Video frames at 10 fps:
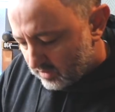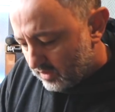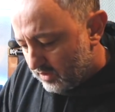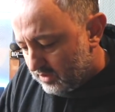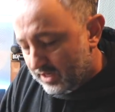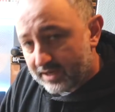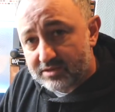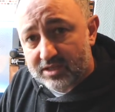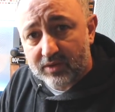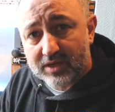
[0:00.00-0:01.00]
Okay,
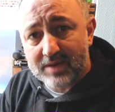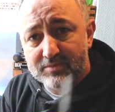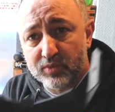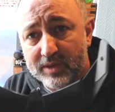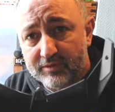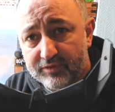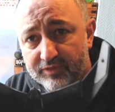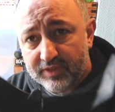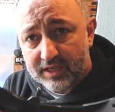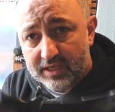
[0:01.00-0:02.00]
so it comes
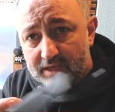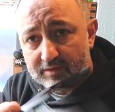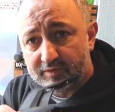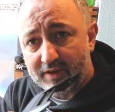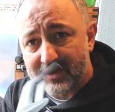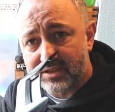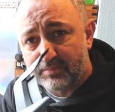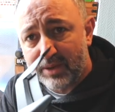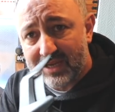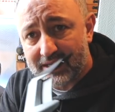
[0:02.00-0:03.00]
with the visor
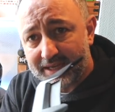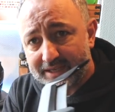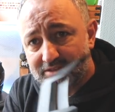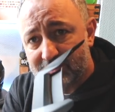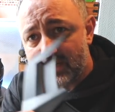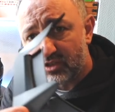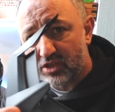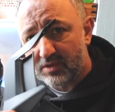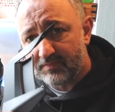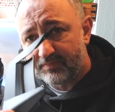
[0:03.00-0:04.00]
peak
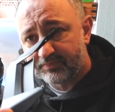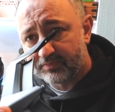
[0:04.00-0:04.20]
extension.